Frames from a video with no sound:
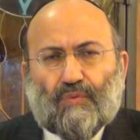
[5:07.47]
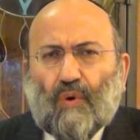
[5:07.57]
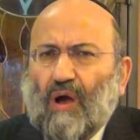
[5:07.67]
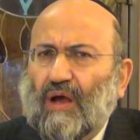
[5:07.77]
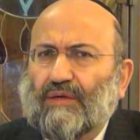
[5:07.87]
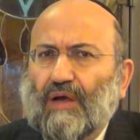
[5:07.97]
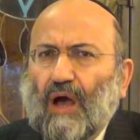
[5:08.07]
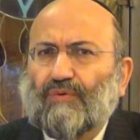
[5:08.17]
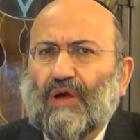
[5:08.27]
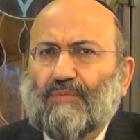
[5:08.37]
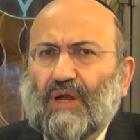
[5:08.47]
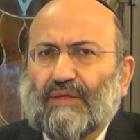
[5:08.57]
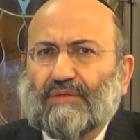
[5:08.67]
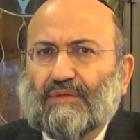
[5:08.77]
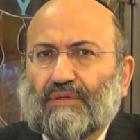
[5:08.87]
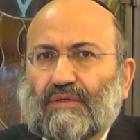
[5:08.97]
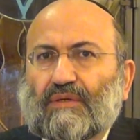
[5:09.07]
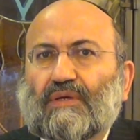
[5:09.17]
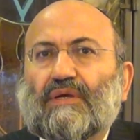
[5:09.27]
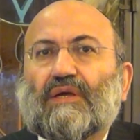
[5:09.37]
Why? How come not?
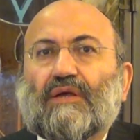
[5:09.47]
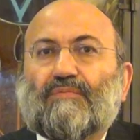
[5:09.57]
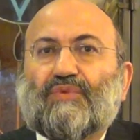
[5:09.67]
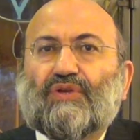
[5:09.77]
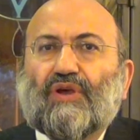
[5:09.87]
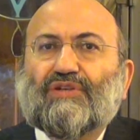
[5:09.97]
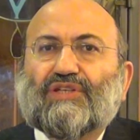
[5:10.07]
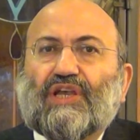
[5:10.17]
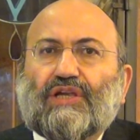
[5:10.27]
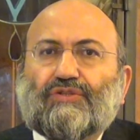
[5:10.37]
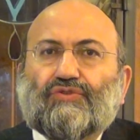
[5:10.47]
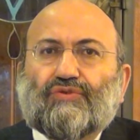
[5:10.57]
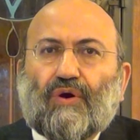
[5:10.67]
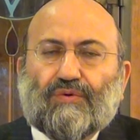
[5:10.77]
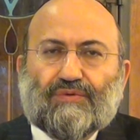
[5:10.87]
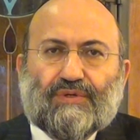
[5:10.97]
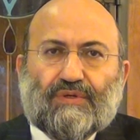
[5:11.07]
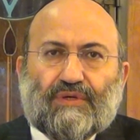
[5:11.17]
Because he showed